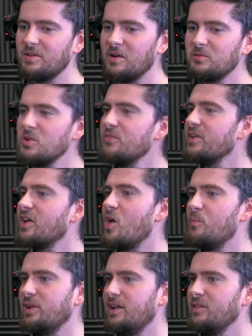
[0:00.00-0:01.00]
a roofing
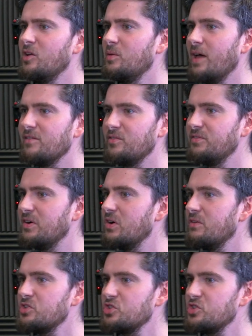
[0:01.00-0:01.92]
company and they'll have a photo of